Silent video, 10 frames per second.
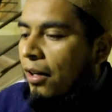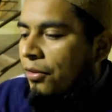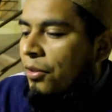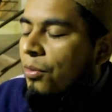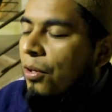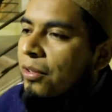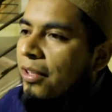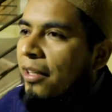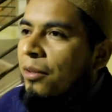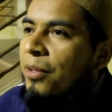on the road,
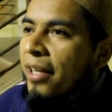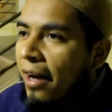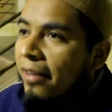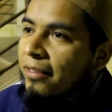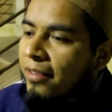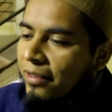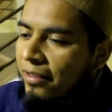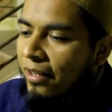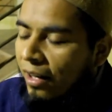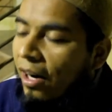and we hide
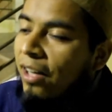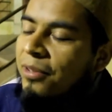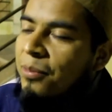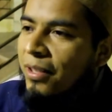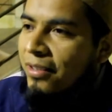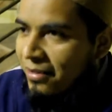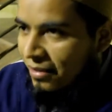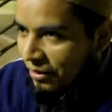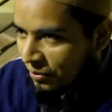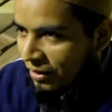on the mat,
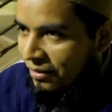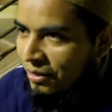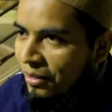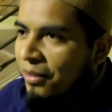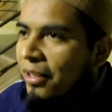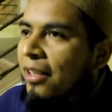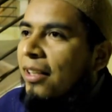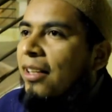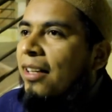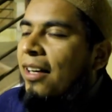inside the mat, you know.
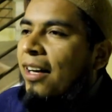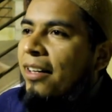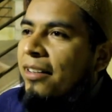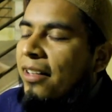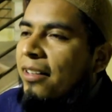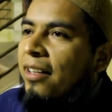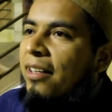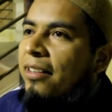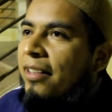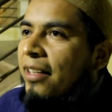And then
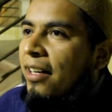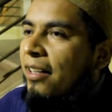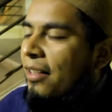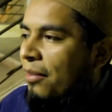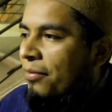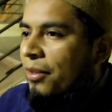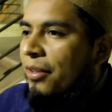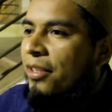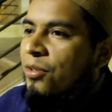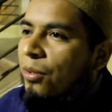the guy, after
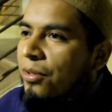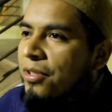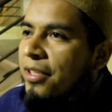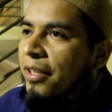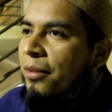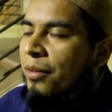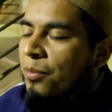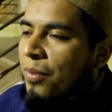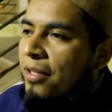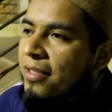the soldiers,
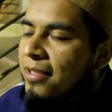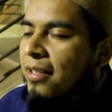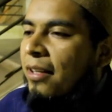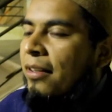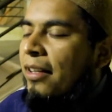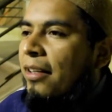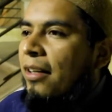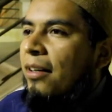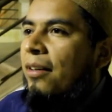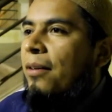they pass us, and the
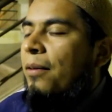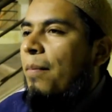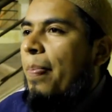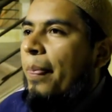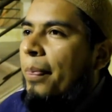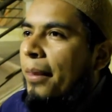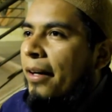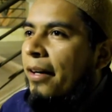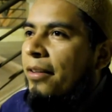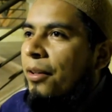
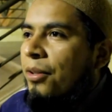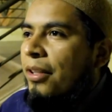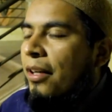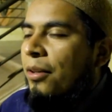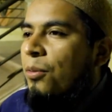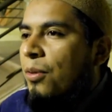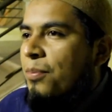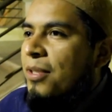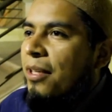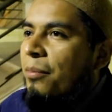other guy who was
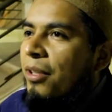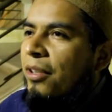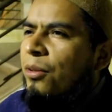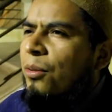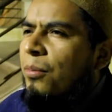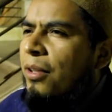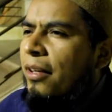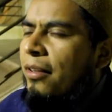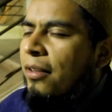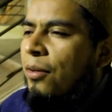beside me, he told me,
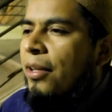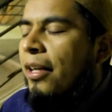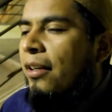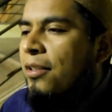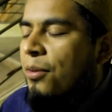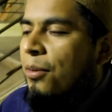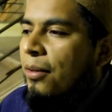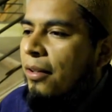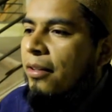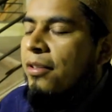like, okay, let's
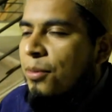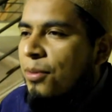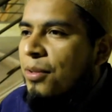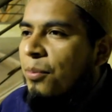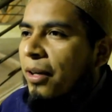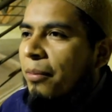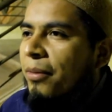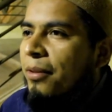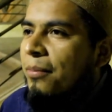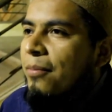go see Mohammed.